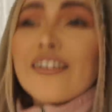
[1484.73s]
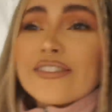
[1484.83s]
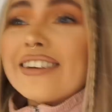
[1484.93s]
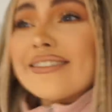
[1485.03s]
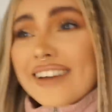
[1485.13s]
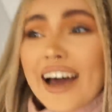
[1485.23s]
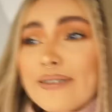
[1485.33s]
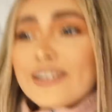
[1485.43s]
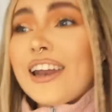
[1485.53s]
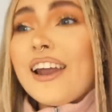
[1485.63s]
it. I
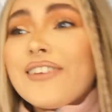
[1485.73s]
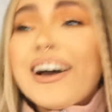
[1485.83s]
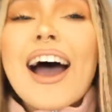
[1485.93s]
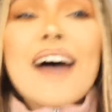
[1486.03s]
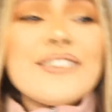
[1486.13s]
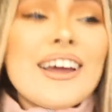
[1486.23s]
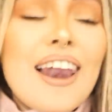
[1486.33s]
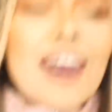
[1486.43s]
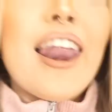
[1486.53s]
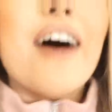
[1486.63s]
absolutely love it. I absolutely
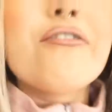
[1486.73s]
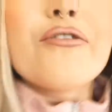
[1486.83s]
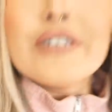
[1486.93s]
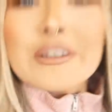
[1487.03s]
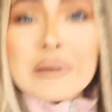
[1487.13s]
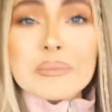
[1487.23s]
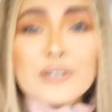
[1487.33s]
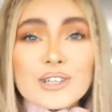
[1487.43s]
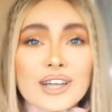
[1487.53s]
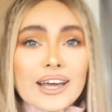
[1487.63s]
love watching people
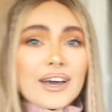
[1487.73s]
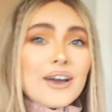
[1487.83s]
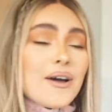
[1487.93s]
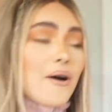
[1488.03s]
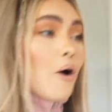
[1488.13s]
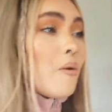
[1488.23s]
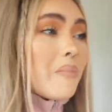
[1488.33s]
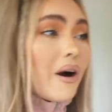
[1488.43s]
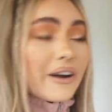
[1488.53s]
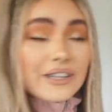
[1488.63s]
doing like Home
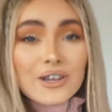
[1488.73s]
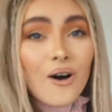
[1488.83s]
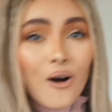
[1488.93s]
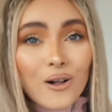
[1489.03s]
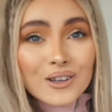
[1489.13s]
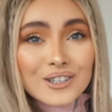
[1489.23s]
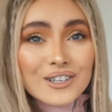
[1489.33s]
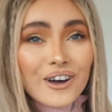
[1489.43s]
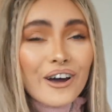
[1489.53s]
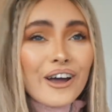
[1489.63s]
Bargains hauls
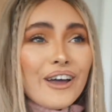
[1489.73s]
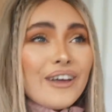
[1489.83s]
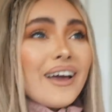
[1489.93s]
now,